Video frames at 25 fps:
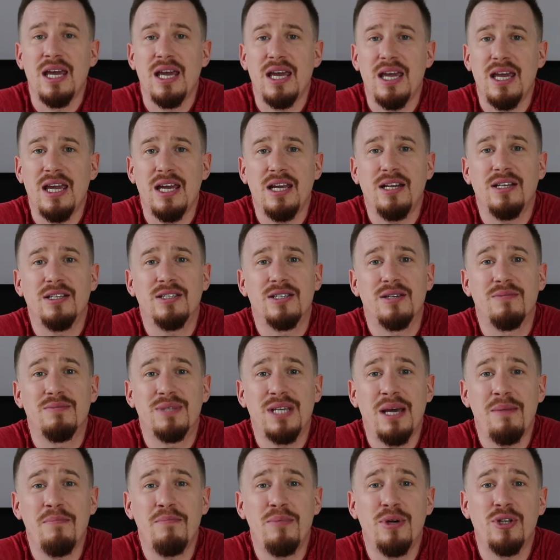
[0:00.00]
in
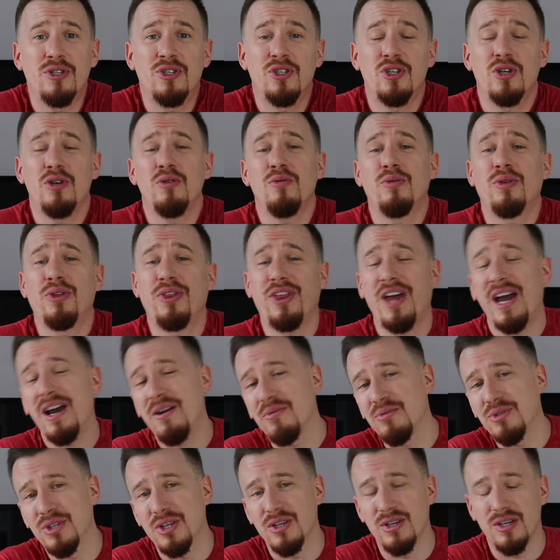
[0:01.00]
September
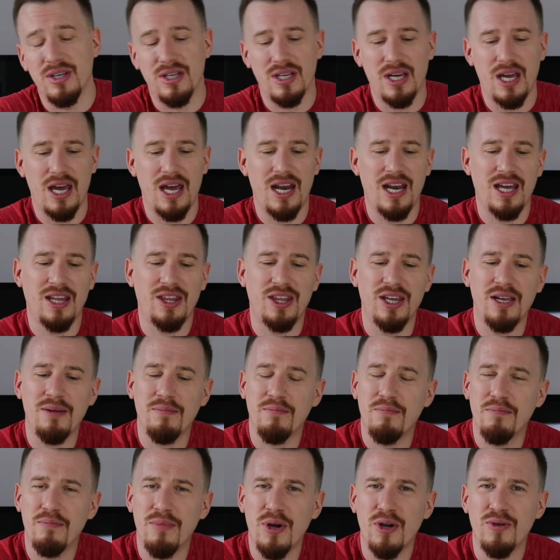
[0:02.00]
2000, and I
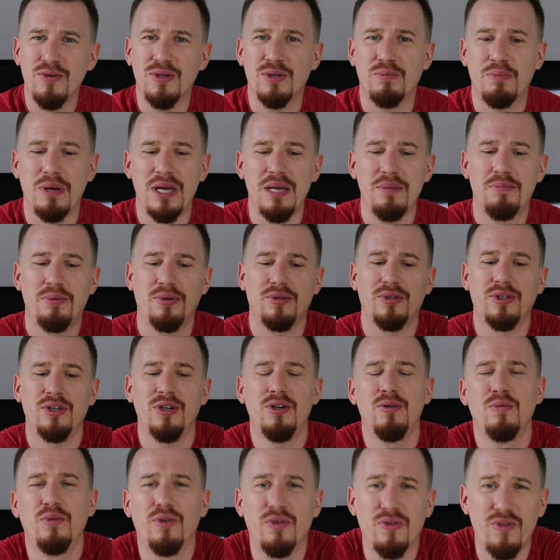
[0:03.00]
think most people
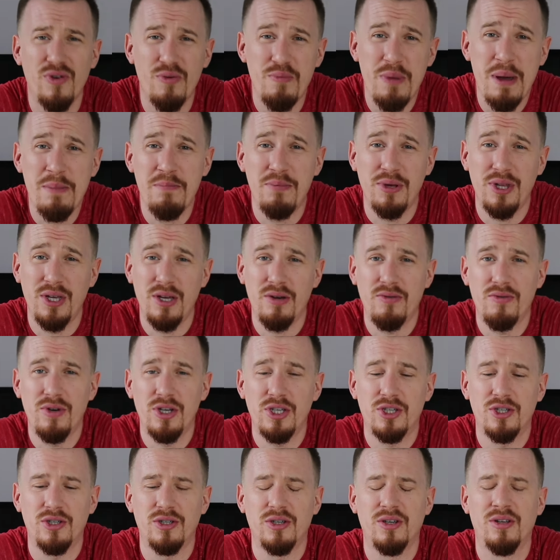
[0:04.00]
who will remember the
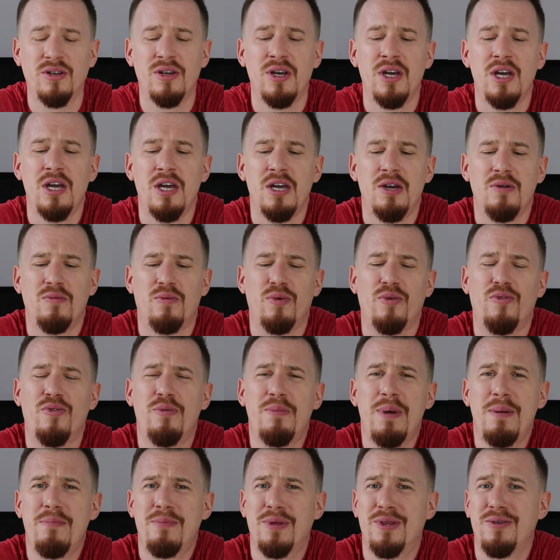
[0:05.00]
original will
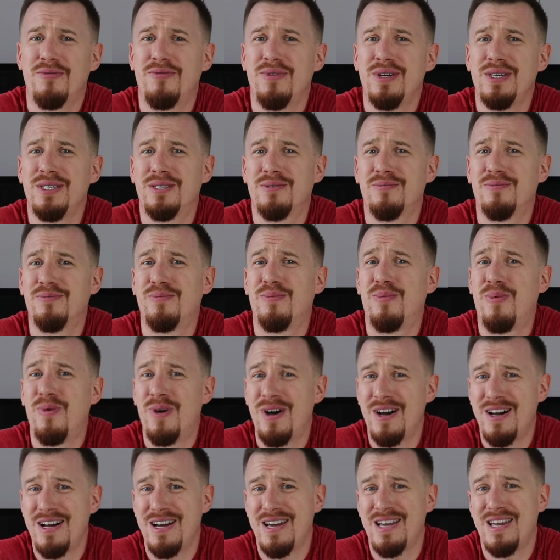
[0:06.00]
remember the reason
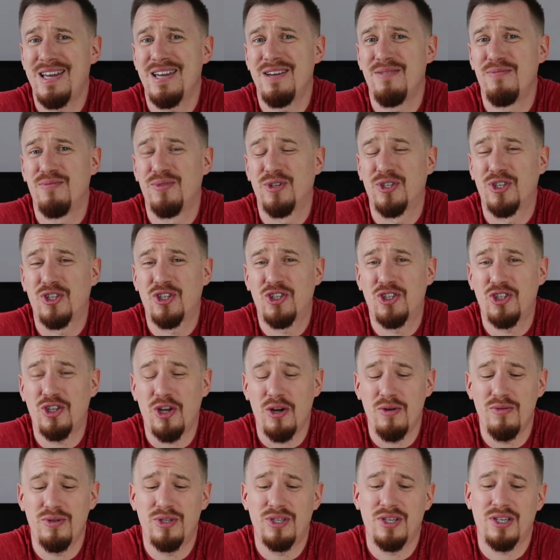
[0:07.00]
why it was
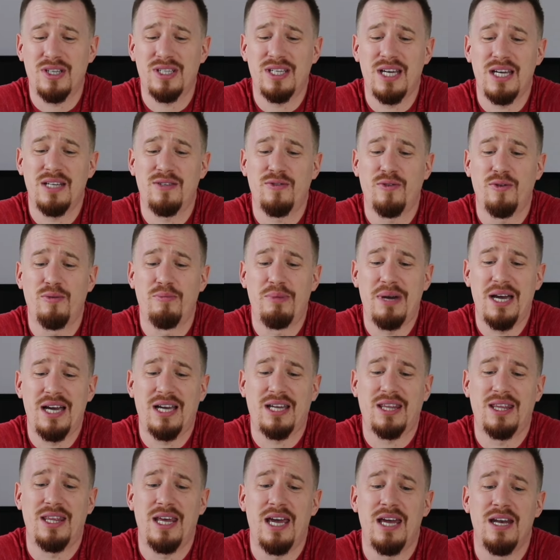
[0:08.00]
so successful
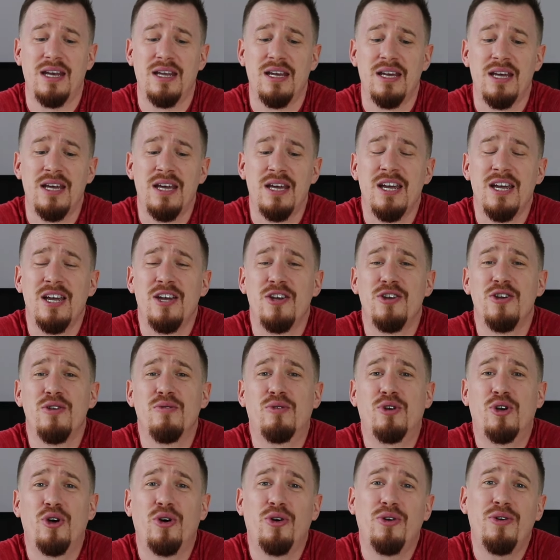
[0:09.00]
back then. You
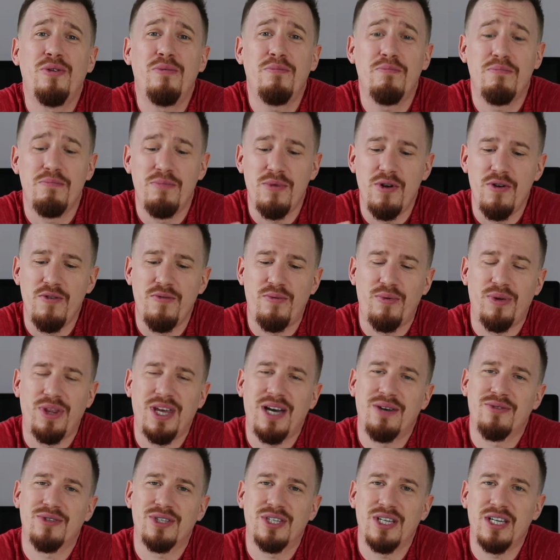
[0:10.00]
couldn't move
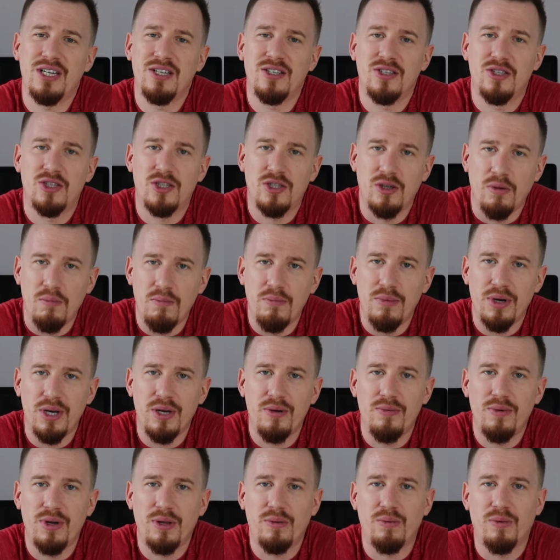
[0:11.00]
without seeing
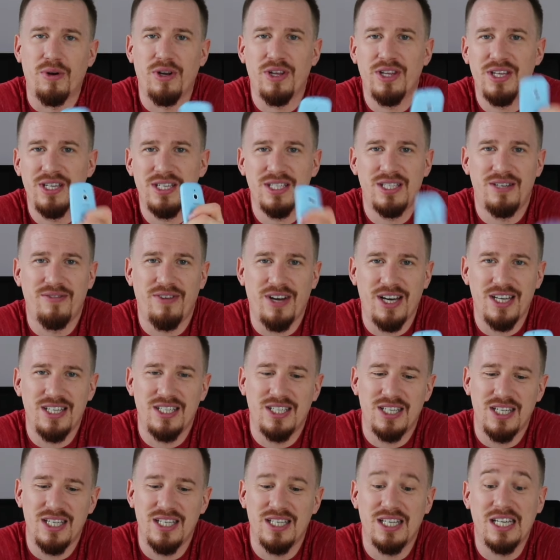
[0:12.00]
somebody with one of these
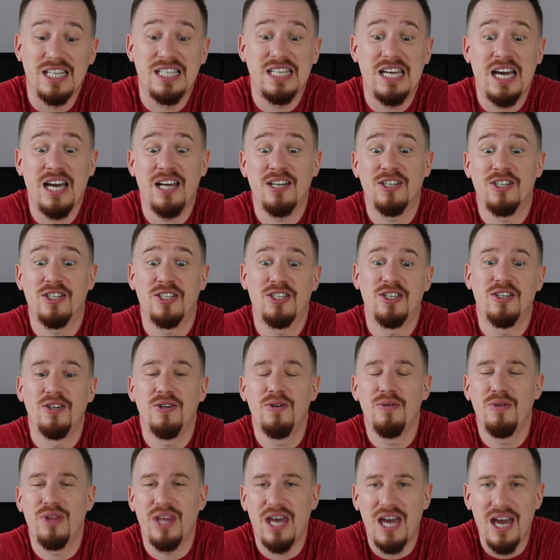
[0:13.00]
devices attached
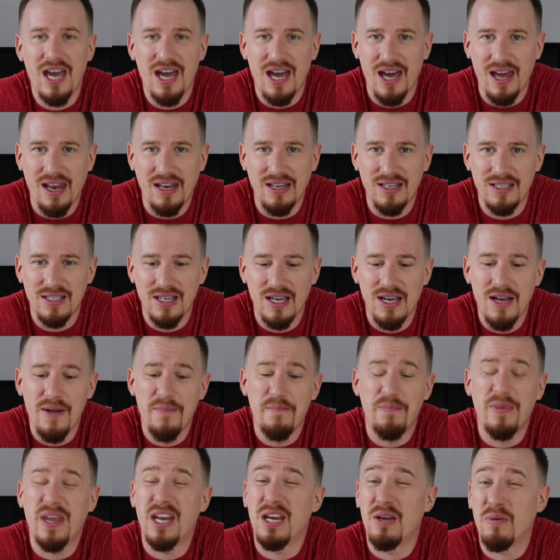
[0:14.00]
to their hands.
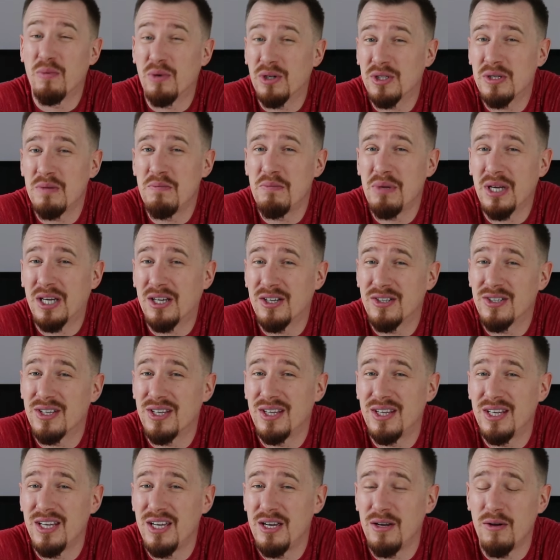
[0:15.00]
And it wasn't because
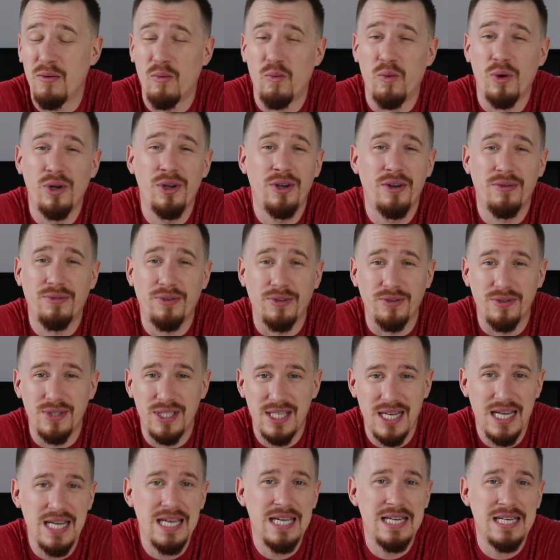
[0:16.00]
of the wonderful
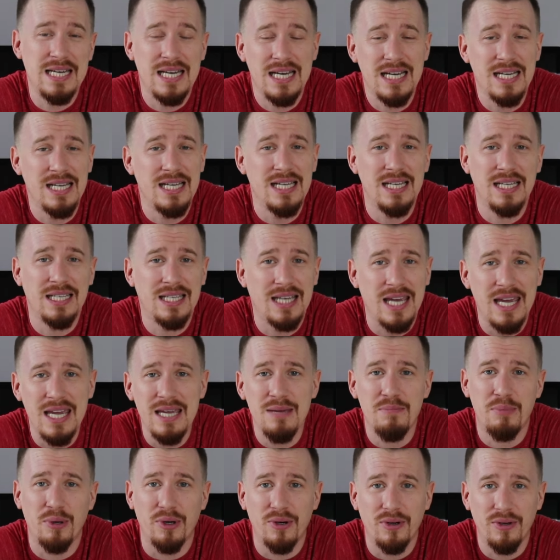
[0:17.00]
T9
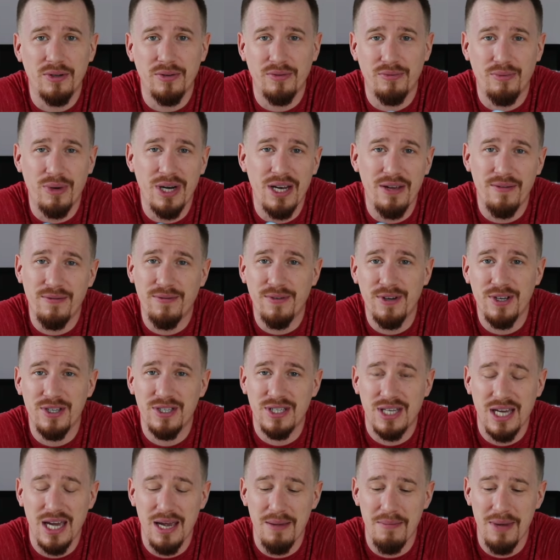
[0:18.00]
keyboard of when it
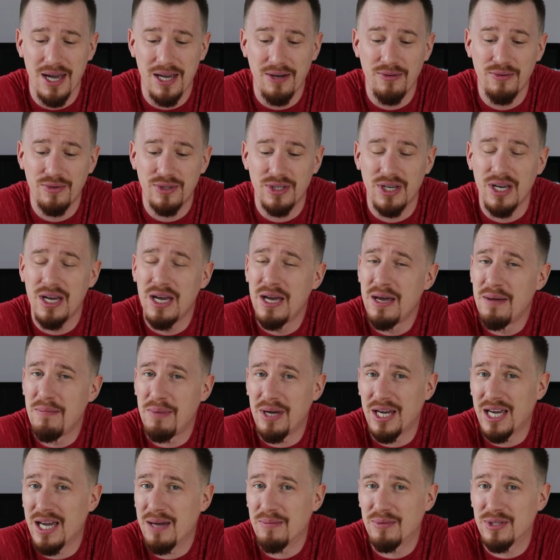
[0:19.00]
first came out,
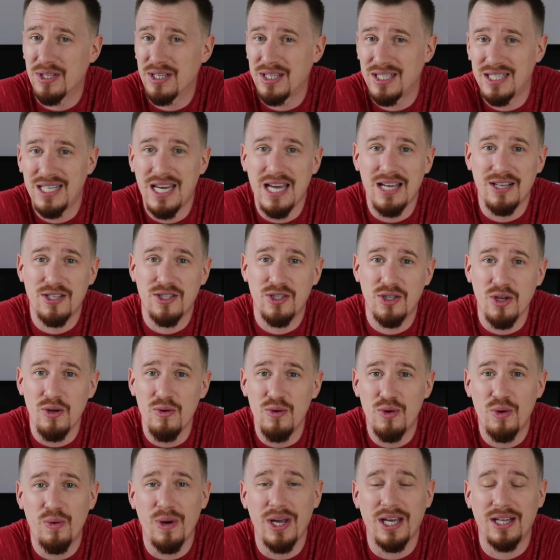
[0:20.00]
being able to text
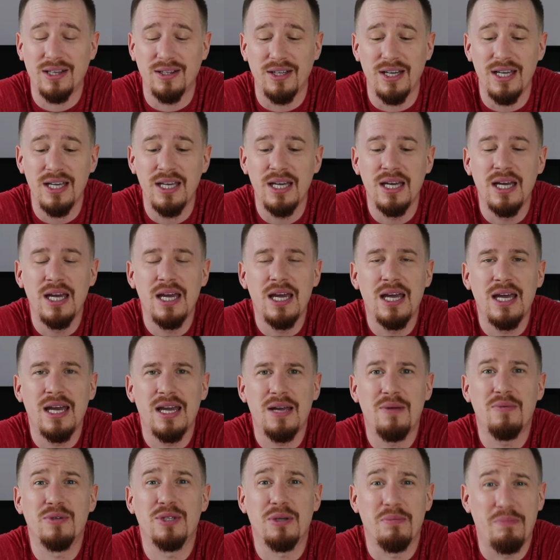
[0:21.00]
so quickly.
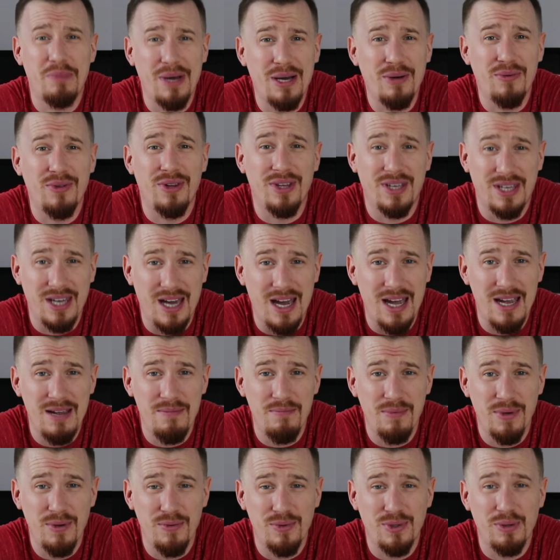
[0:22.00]
It was about the
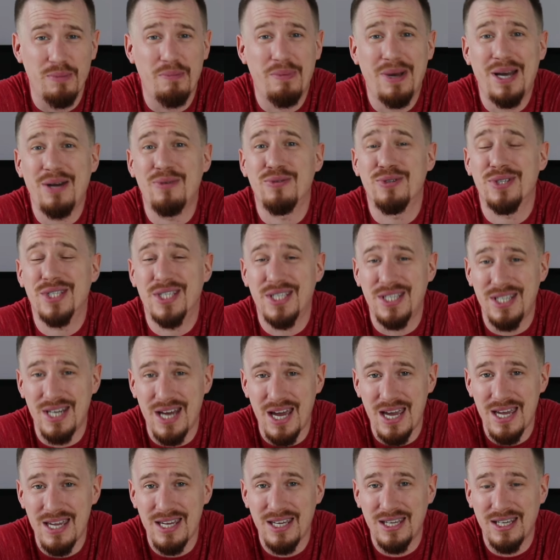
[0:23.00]
game. It was about
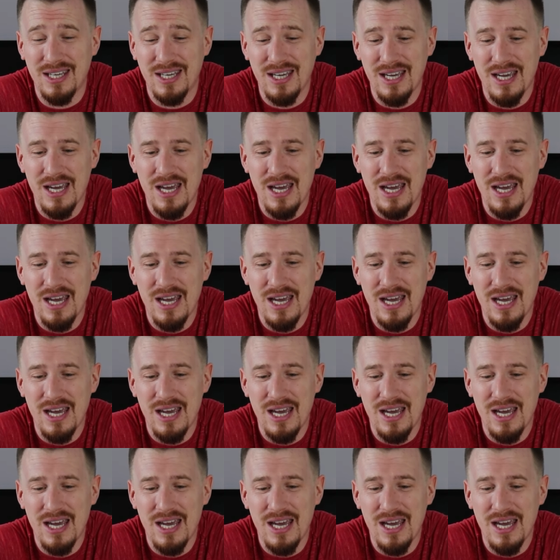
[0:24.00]
Snake.